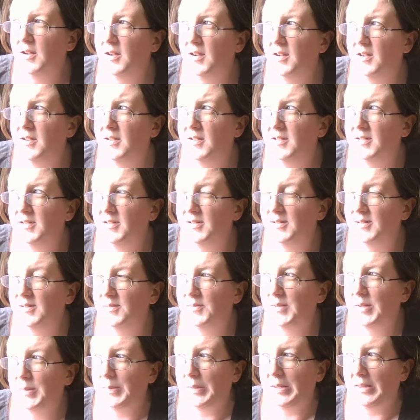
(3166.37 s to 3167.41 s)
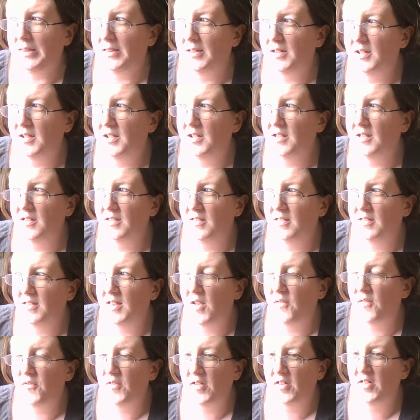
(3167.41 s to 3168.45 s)
Let me think, because
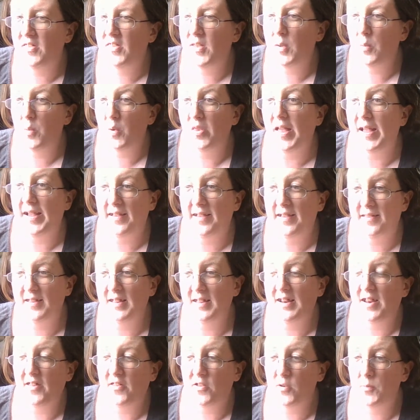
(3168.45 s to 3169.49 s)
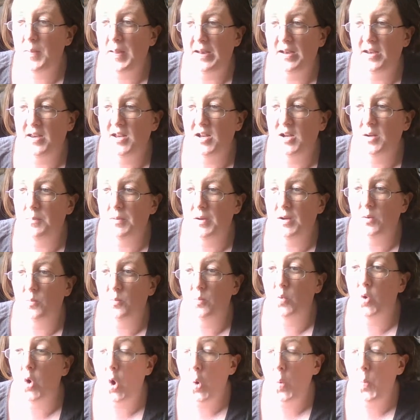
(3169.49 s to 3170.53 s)
definitely they would like us to get another bed in here, but
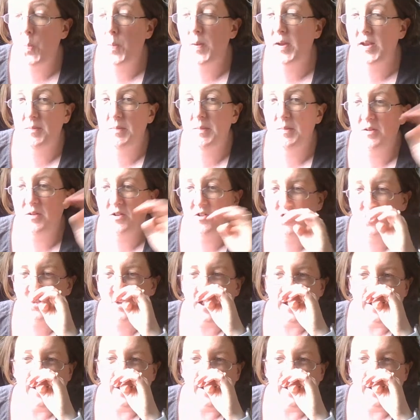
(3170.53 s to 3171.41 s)
we're hoping to be able to just